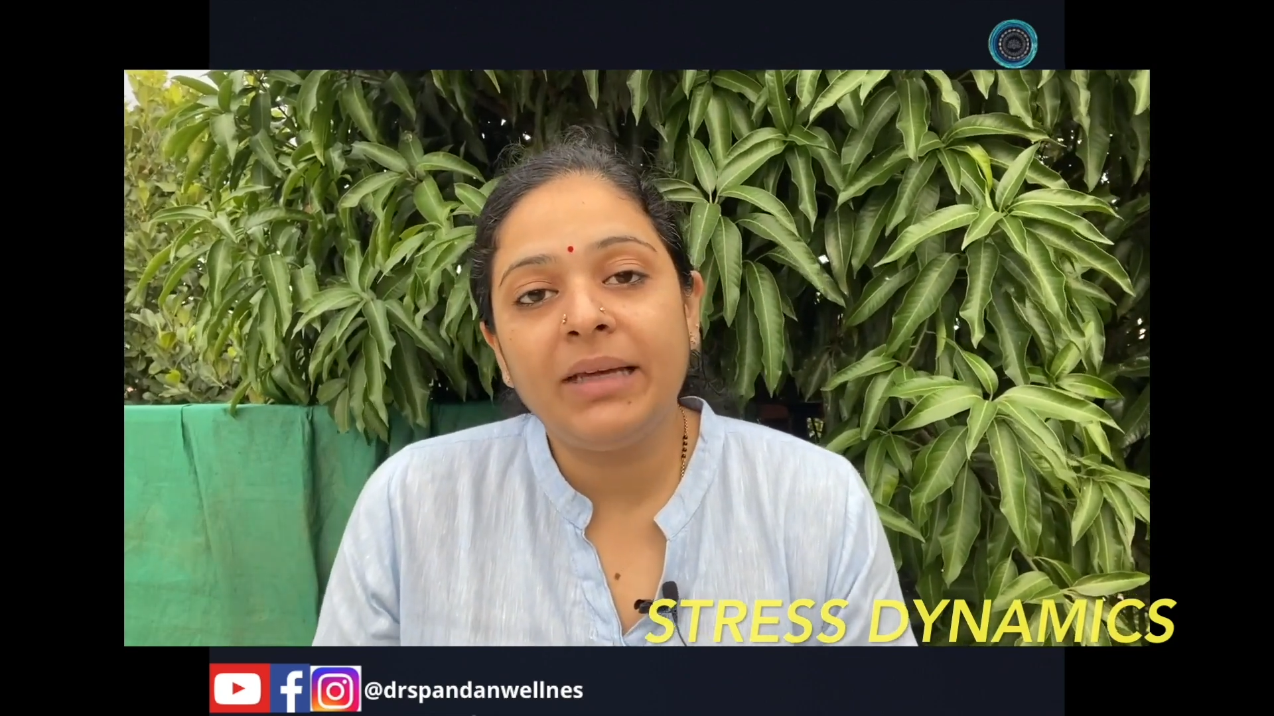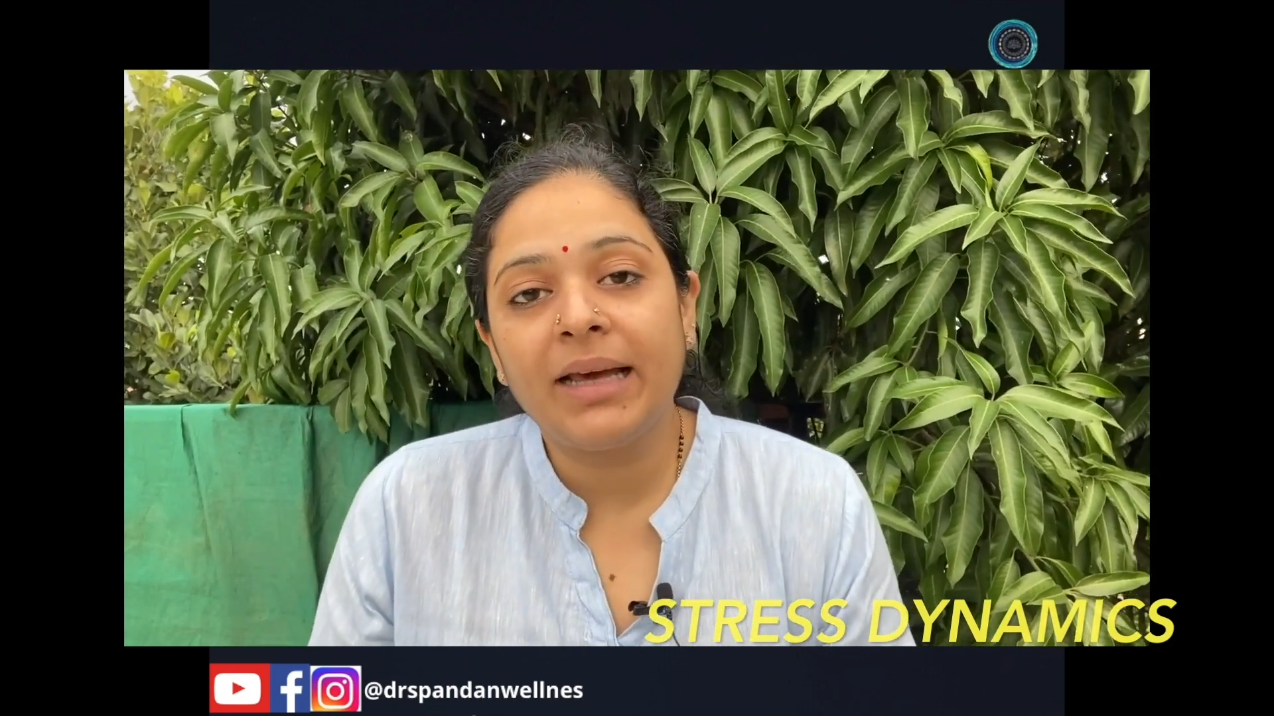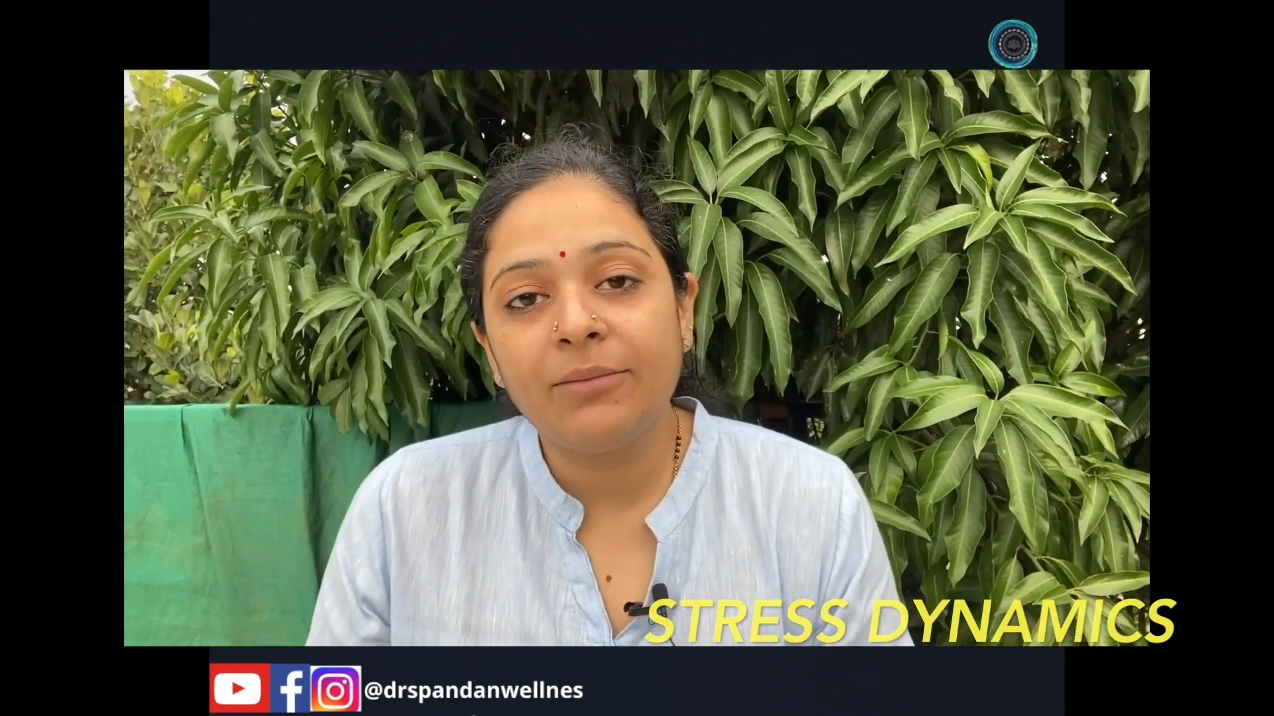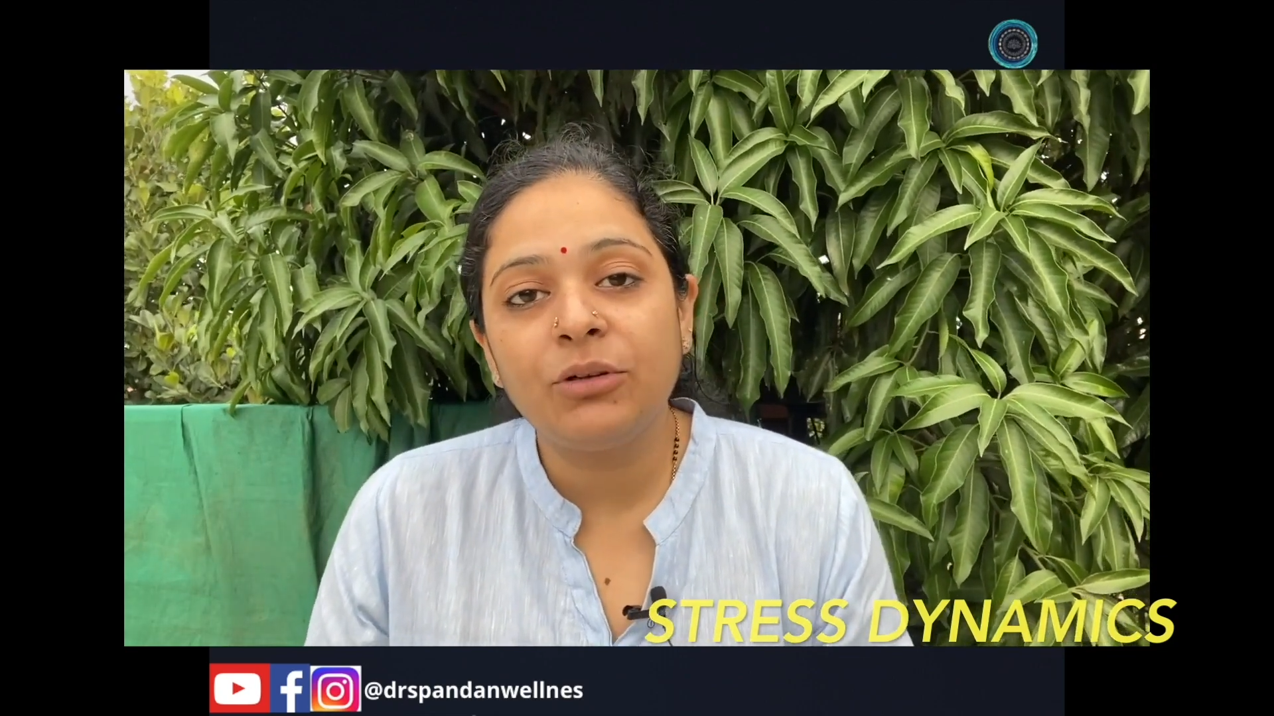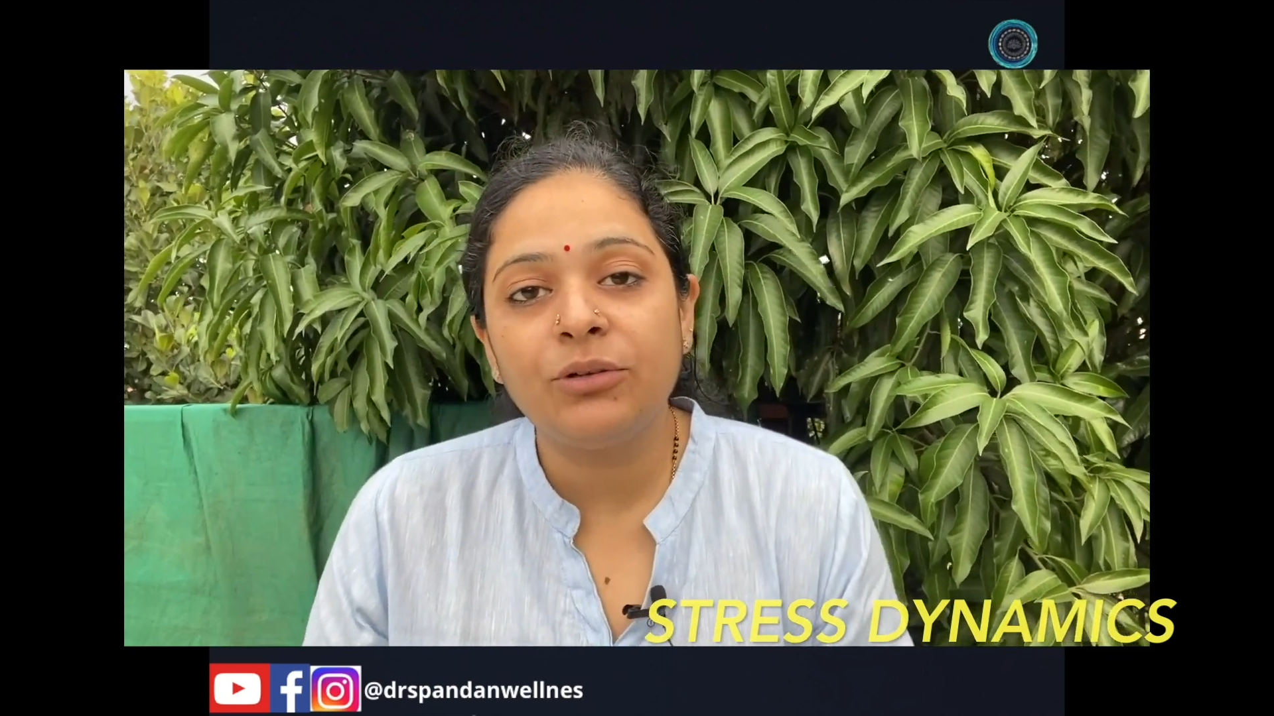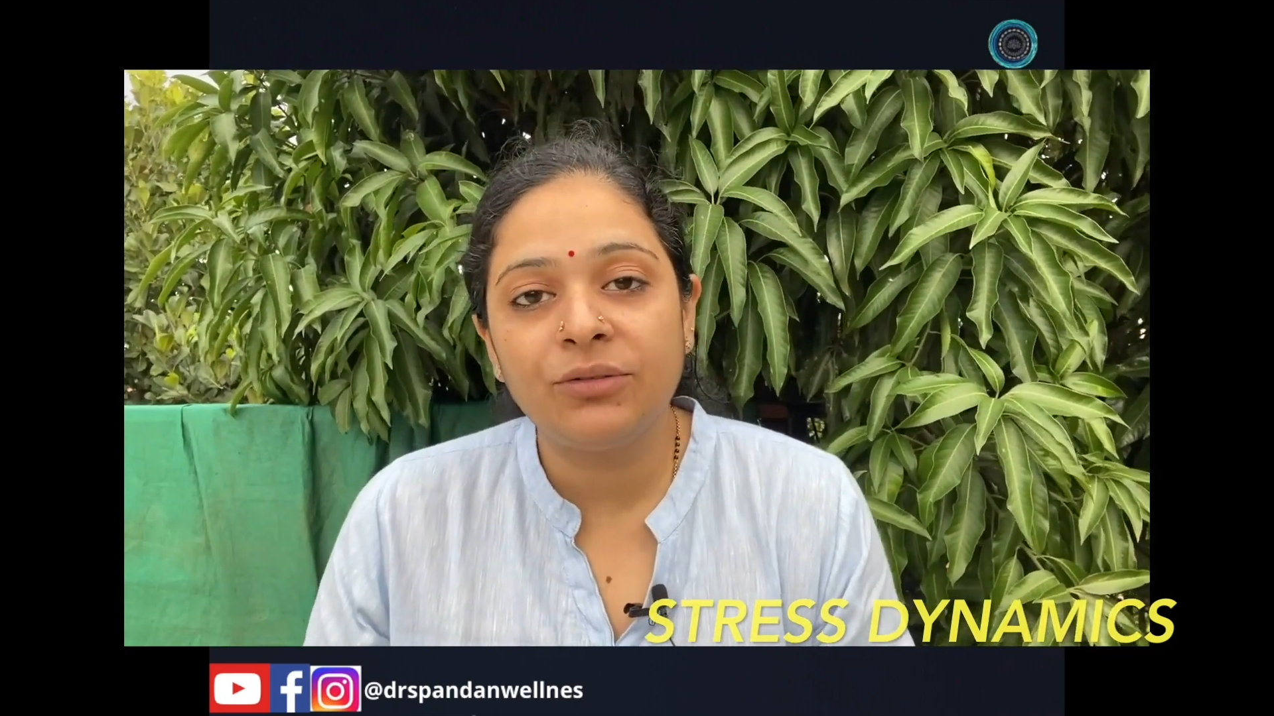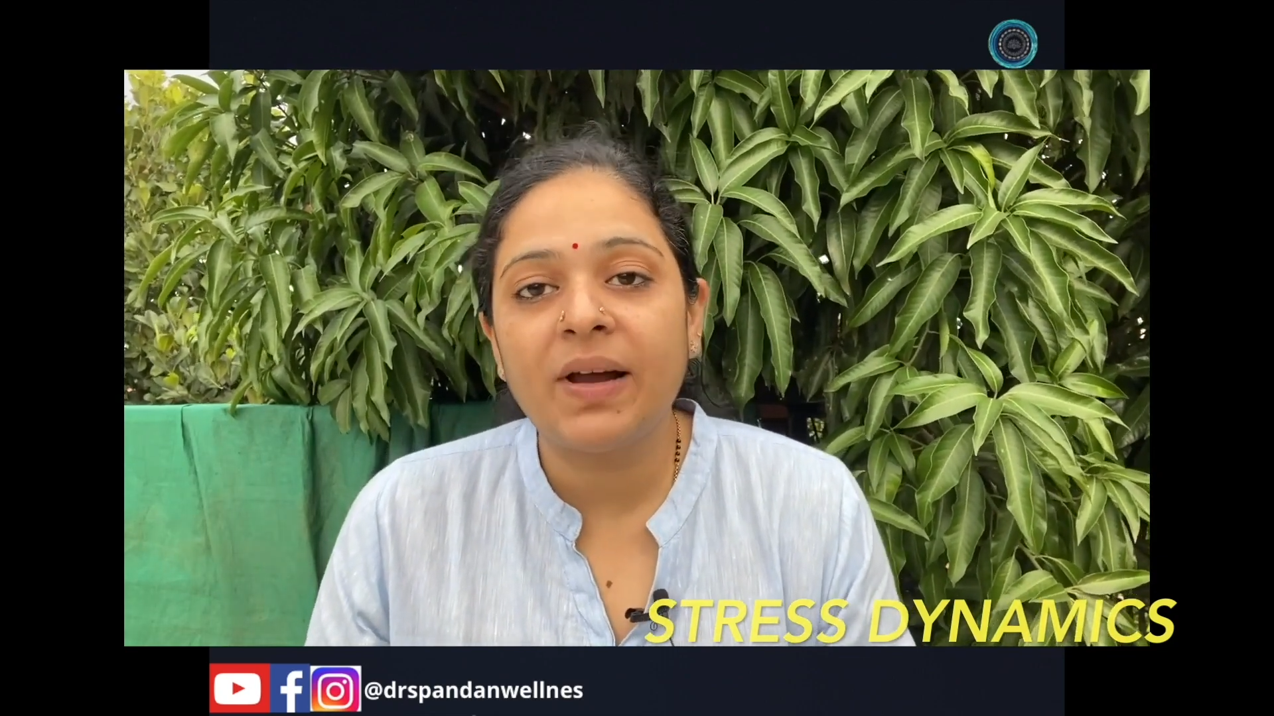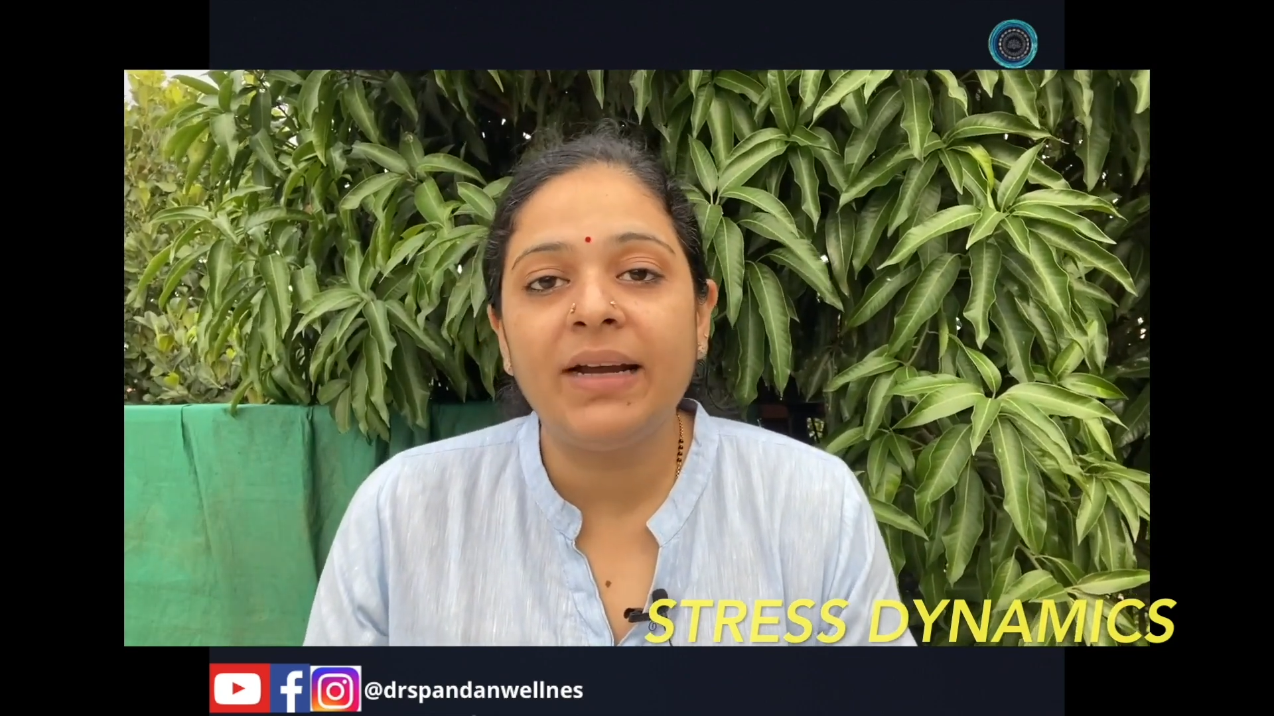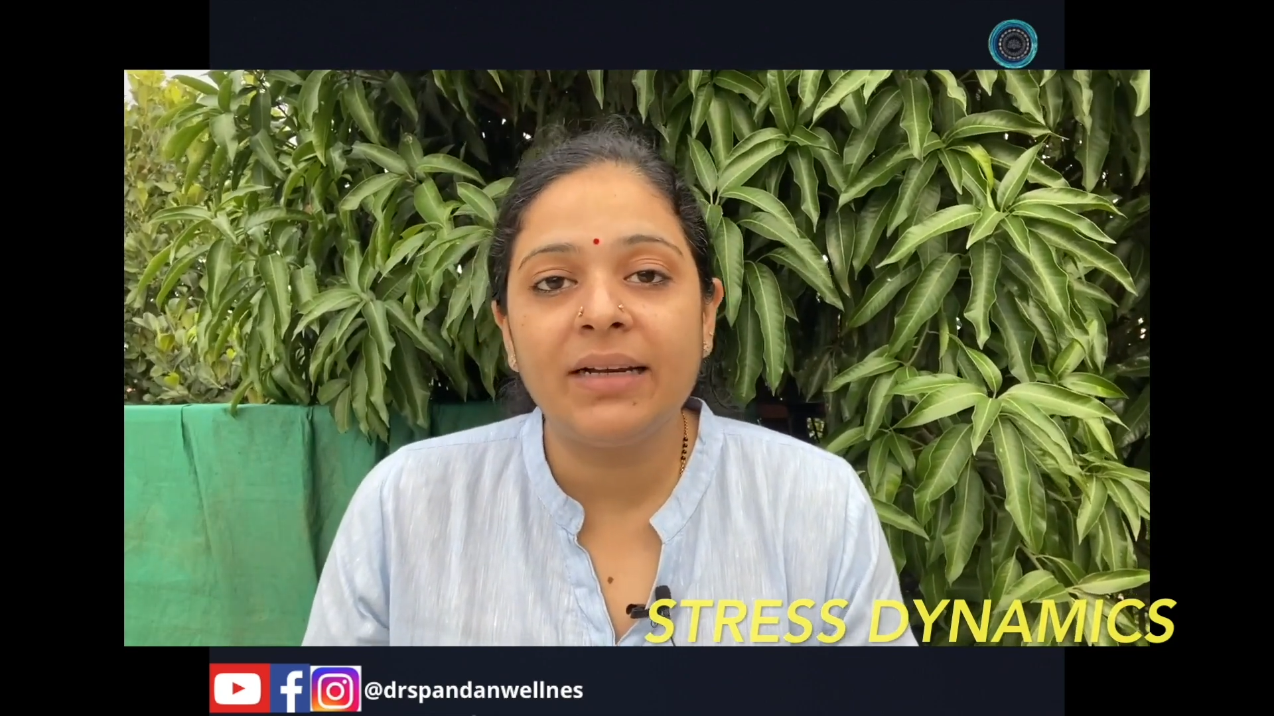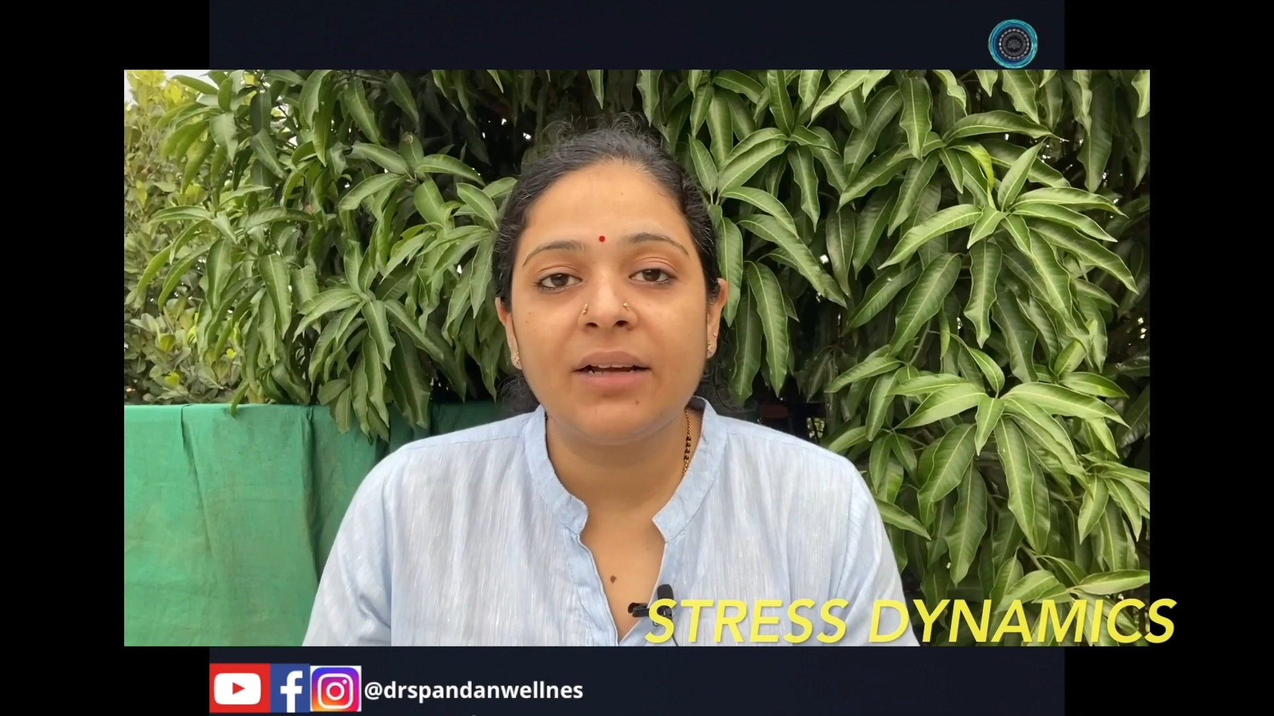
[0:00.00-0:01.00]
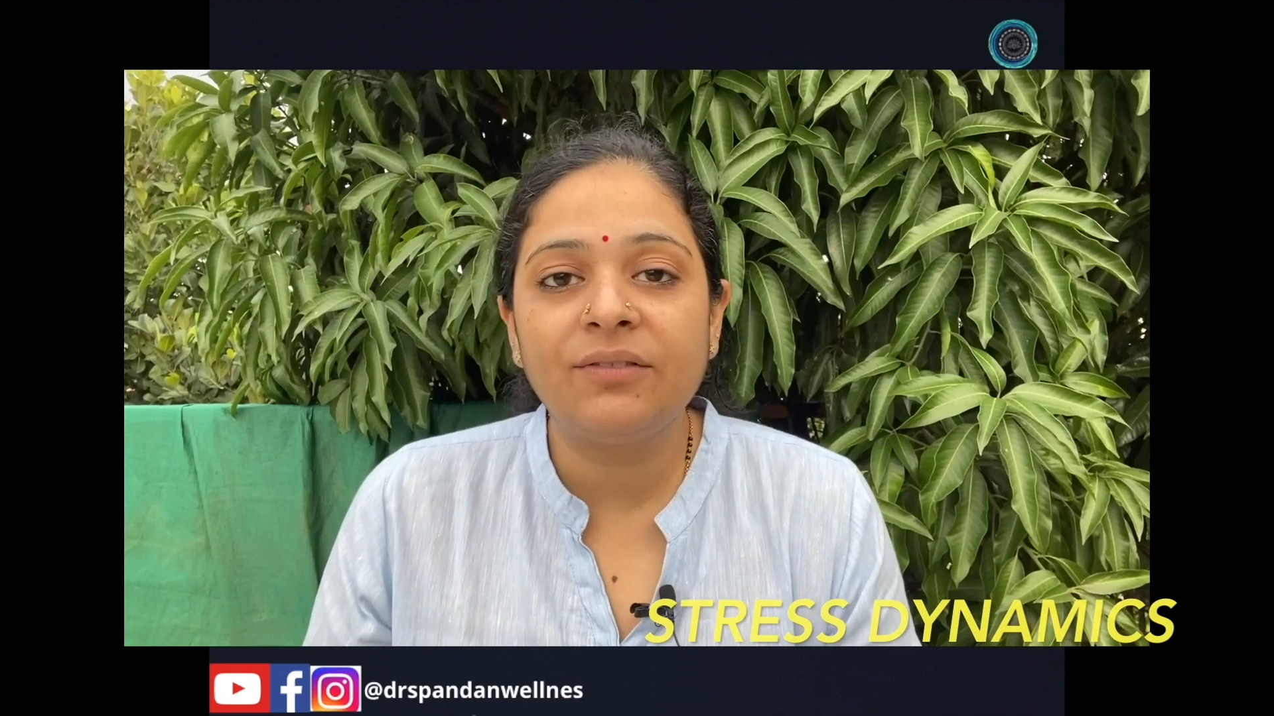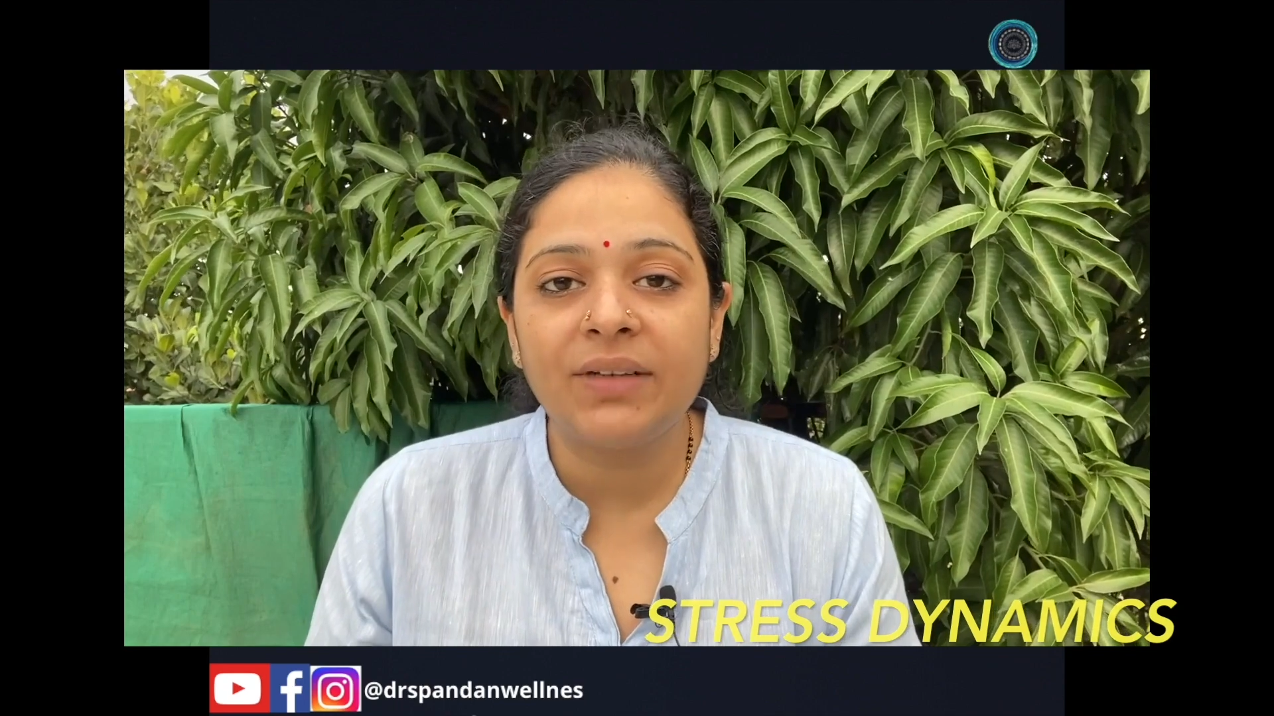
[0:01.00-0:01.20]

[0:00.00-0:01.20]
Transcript: able to find enough